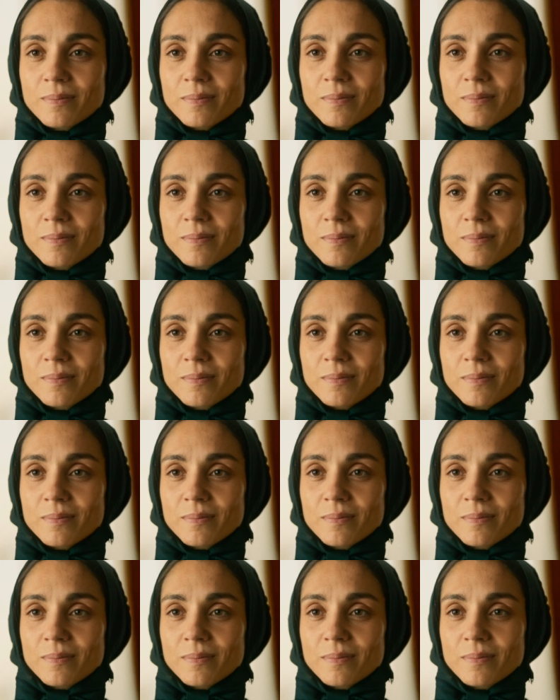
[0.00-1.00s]
um,
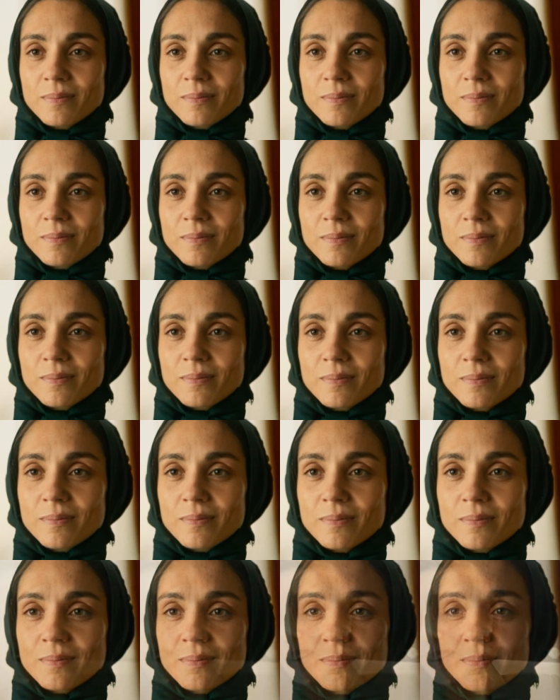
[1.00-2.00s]
so
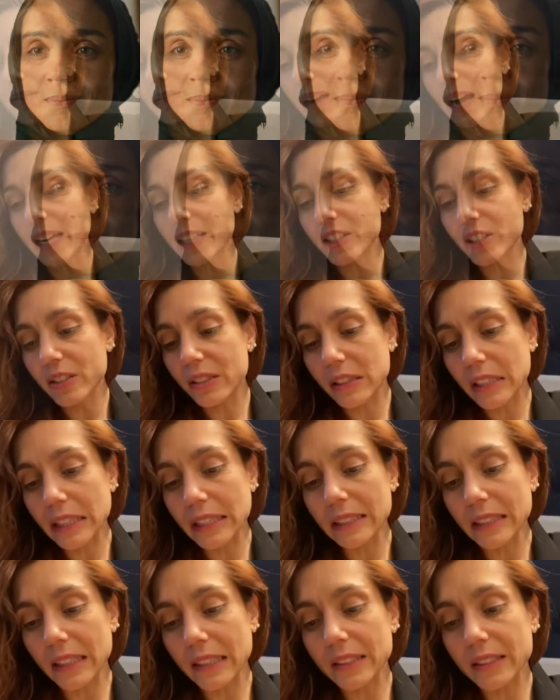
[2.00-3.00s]
um, I just
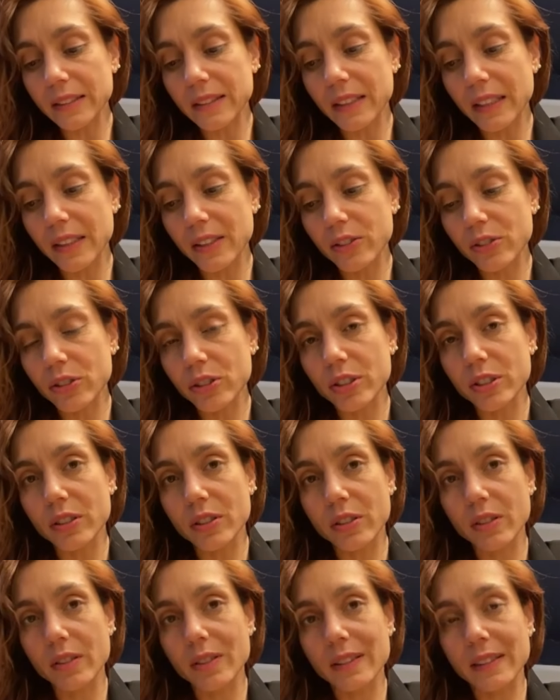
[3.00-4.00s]
think that they should
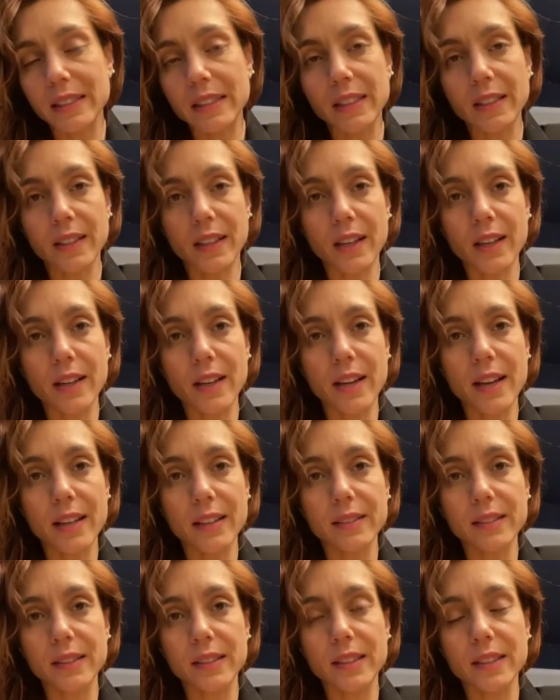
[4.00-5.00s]
see her
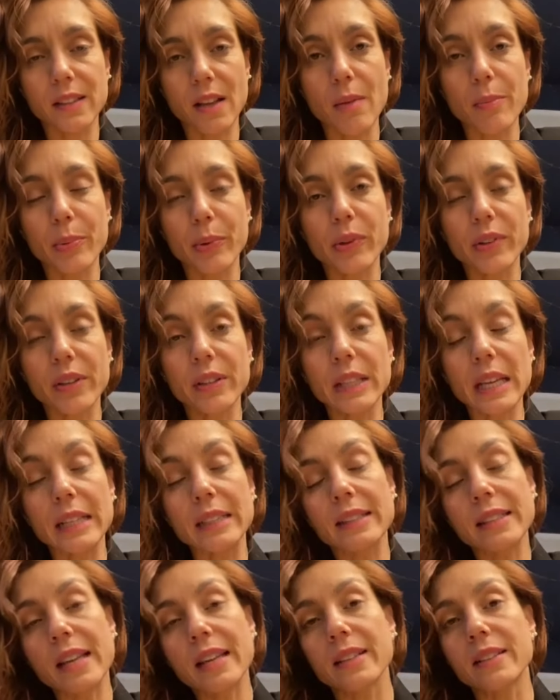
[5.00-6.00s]
as an example in that
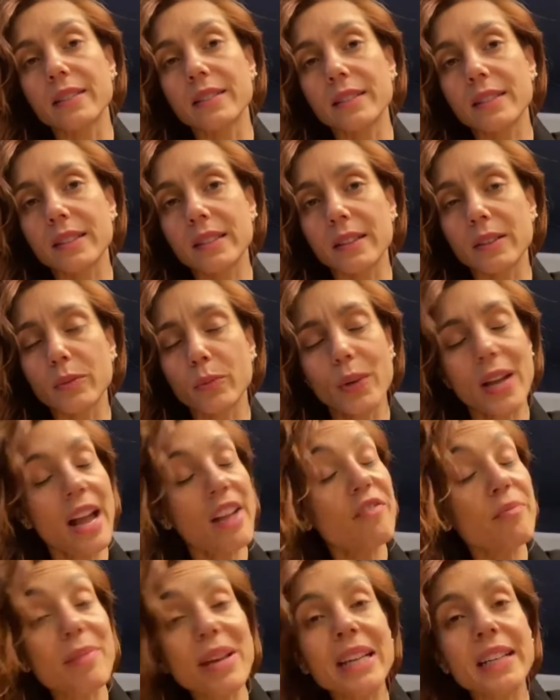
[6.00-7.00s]
sense. And we
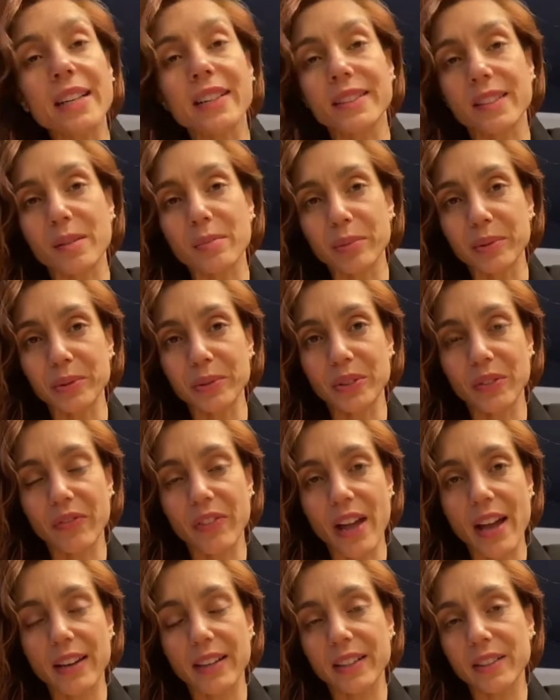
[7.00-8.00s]
have many examples of
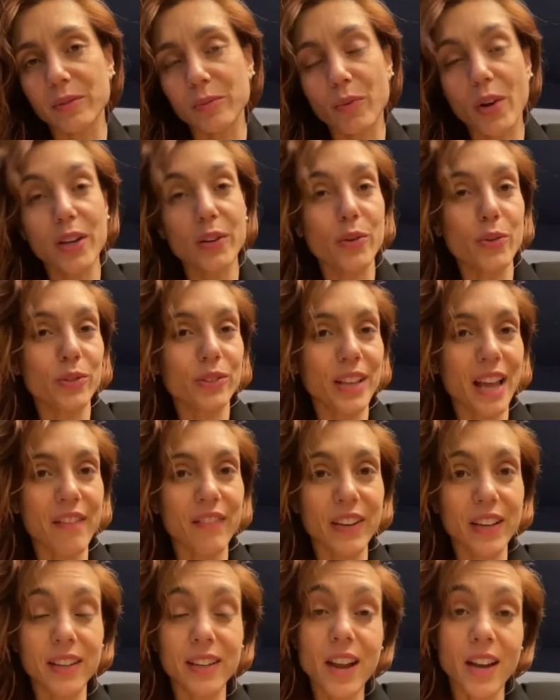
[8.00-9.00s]
that. And why not
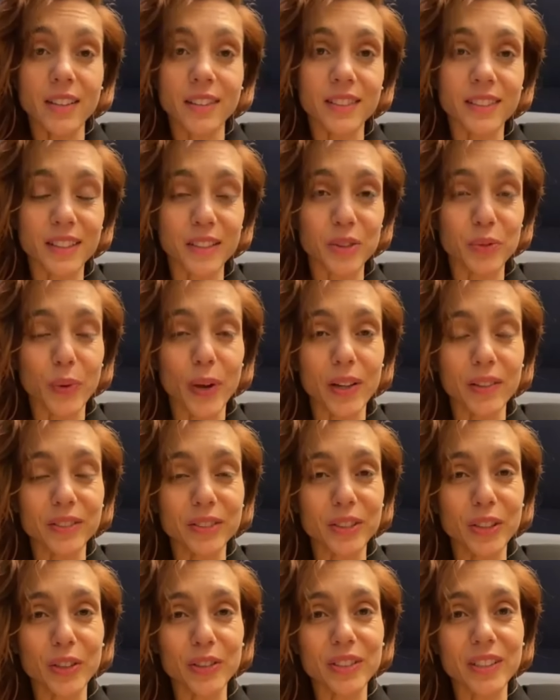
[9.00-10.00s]
having a nun as well,
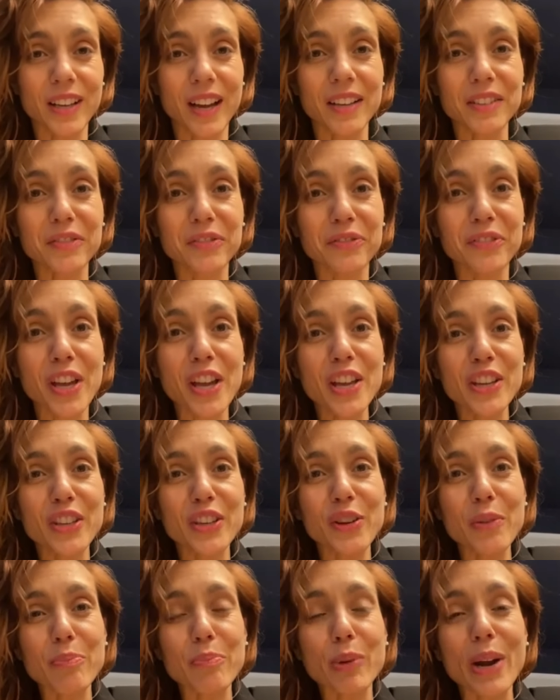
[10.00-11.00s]
you know, to kind of, you
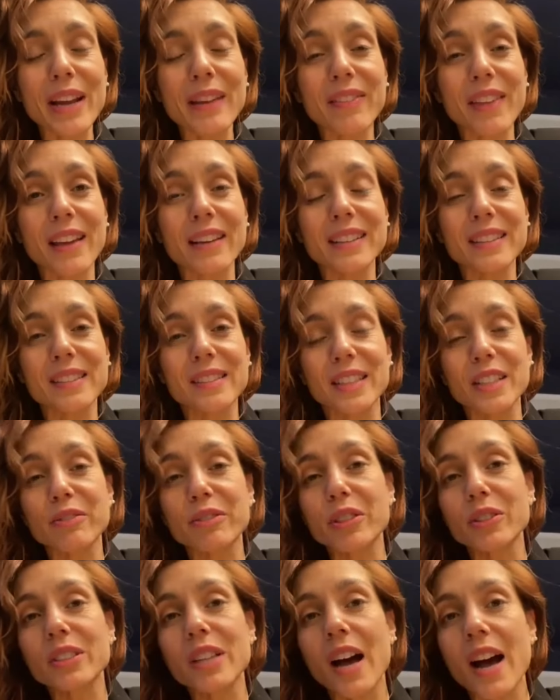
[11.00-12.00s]
know, break that
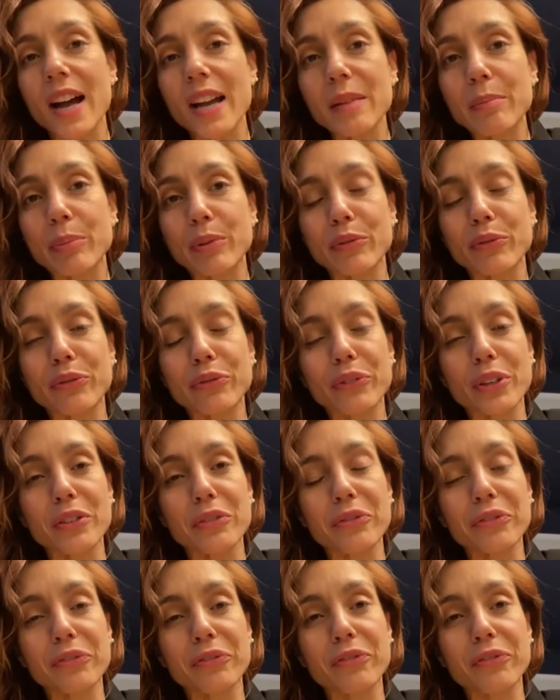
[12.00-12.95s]
stereotype of, of